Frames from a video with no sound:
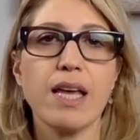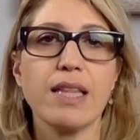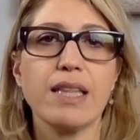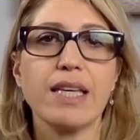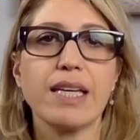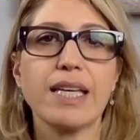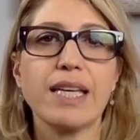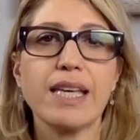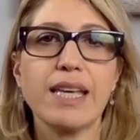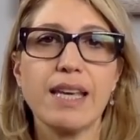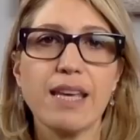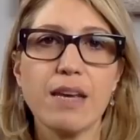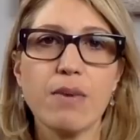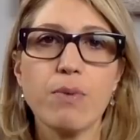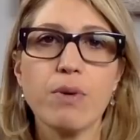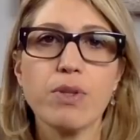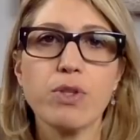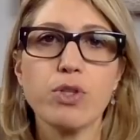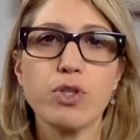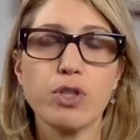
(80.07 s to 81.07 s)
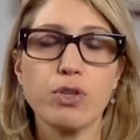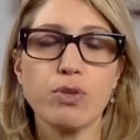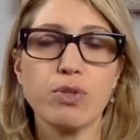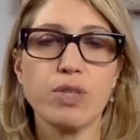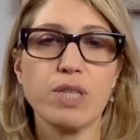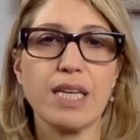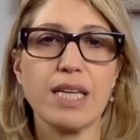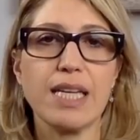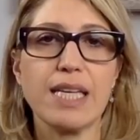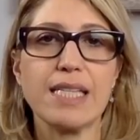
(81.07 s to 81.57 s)
The key with
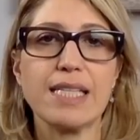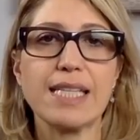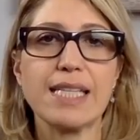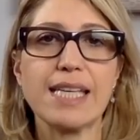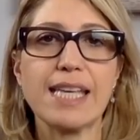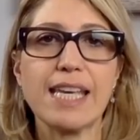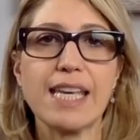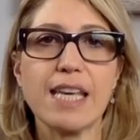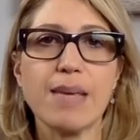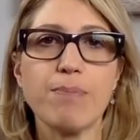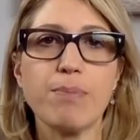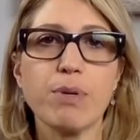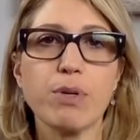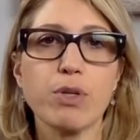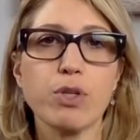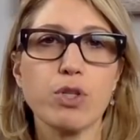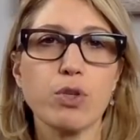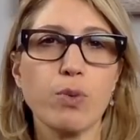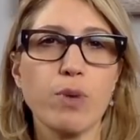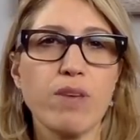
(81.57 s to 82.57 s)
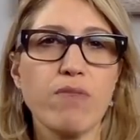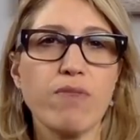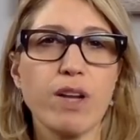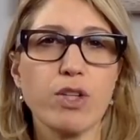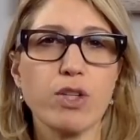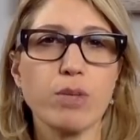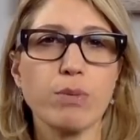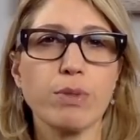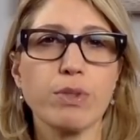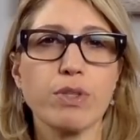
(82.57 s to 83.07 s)
juicing is keep your sweet
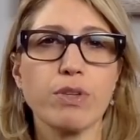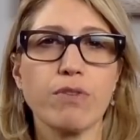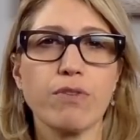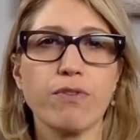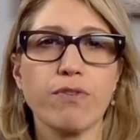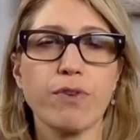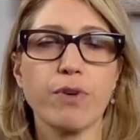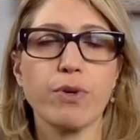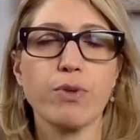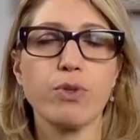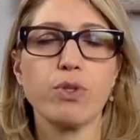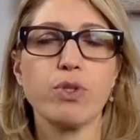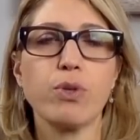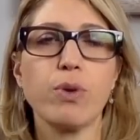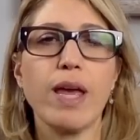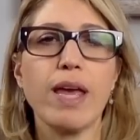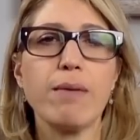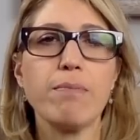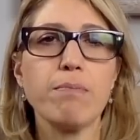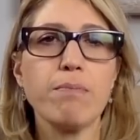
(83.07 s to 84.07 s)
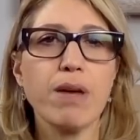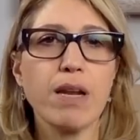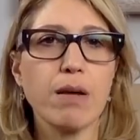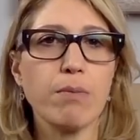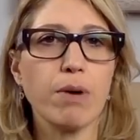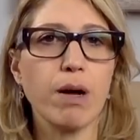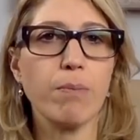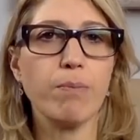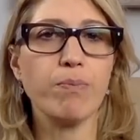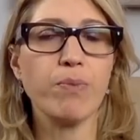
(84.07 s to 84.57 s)
vegetables and fruits to a
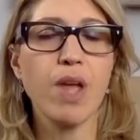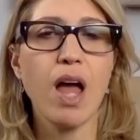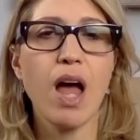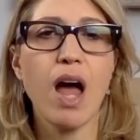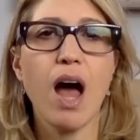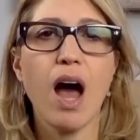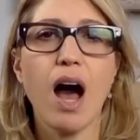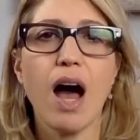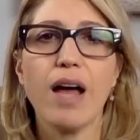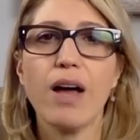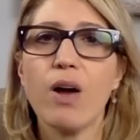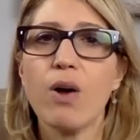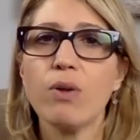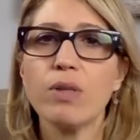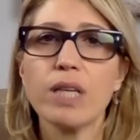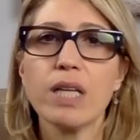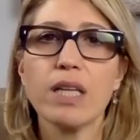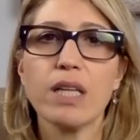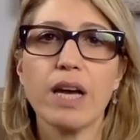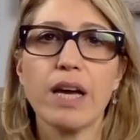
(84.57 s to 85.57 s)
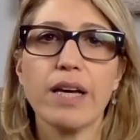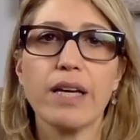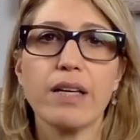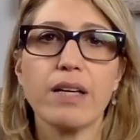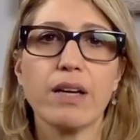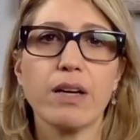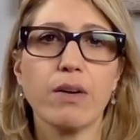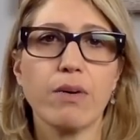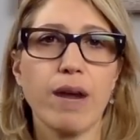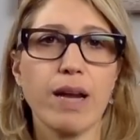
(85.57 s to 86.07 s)
minimum. I only
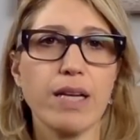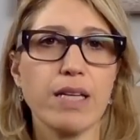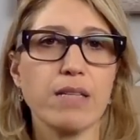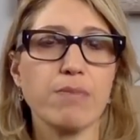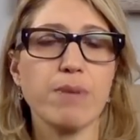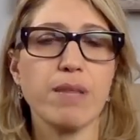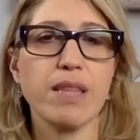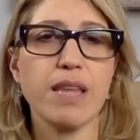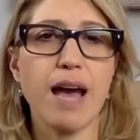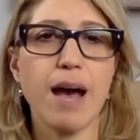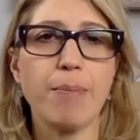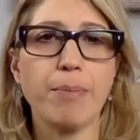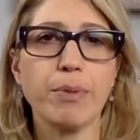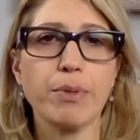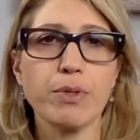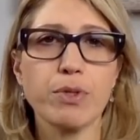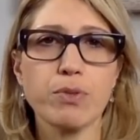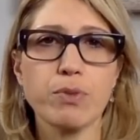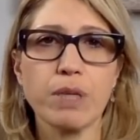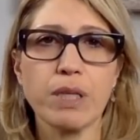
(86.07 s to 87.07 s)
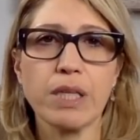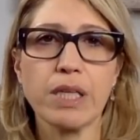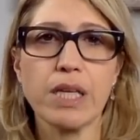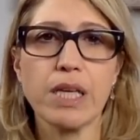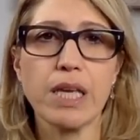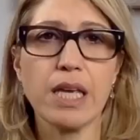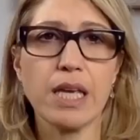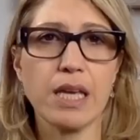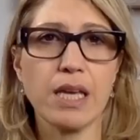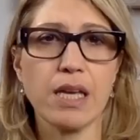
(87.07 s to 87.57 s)
like Granny Smith apples
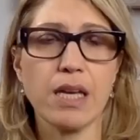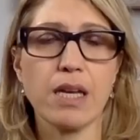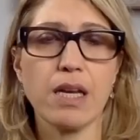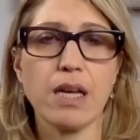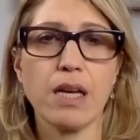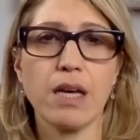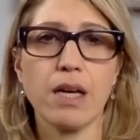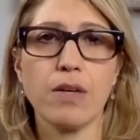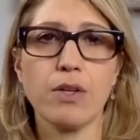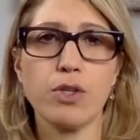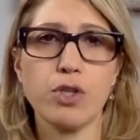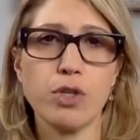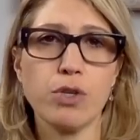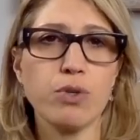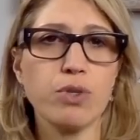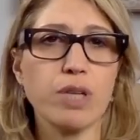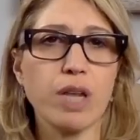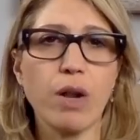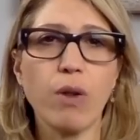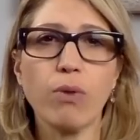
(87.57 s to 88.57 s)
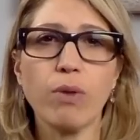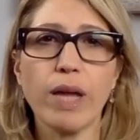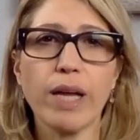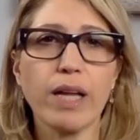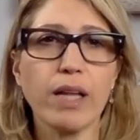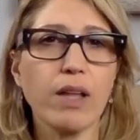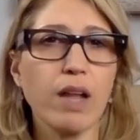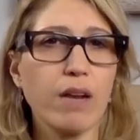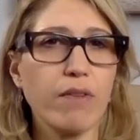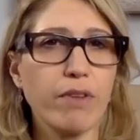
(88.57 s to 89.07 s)
really in juice. I don't like
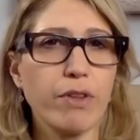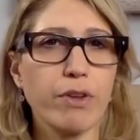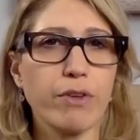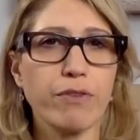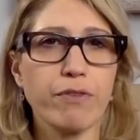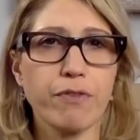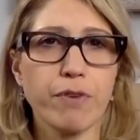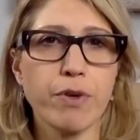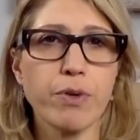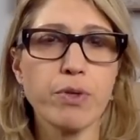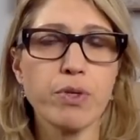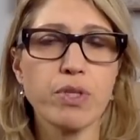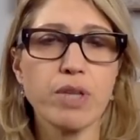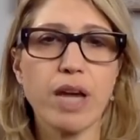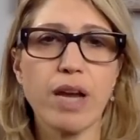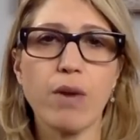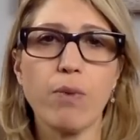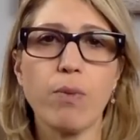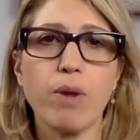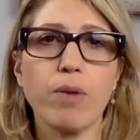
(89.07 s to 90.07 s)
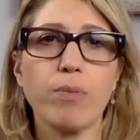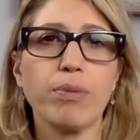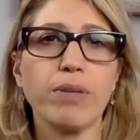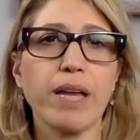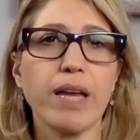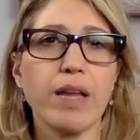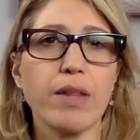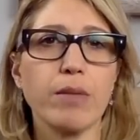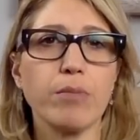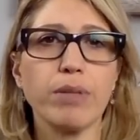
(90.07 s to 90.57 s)
a lot of other fruits. I don't want to
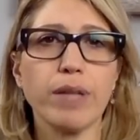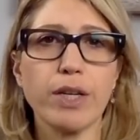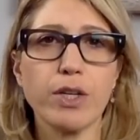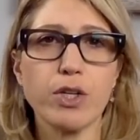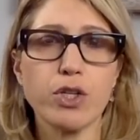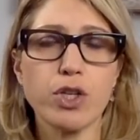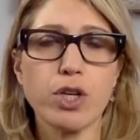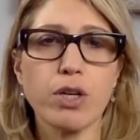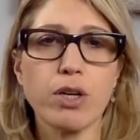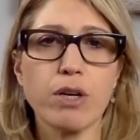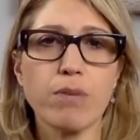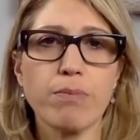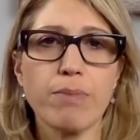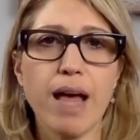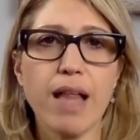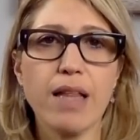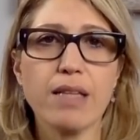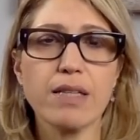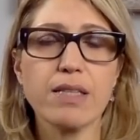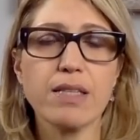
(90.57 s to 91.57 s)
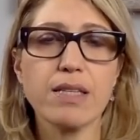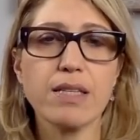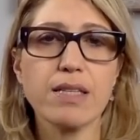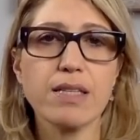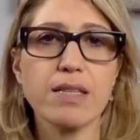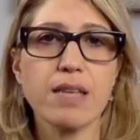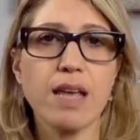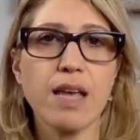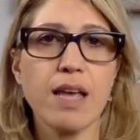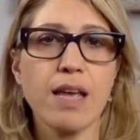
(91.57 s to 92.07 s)
play on the blood sugar
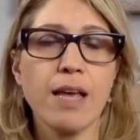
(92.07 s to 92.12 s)
imbalances.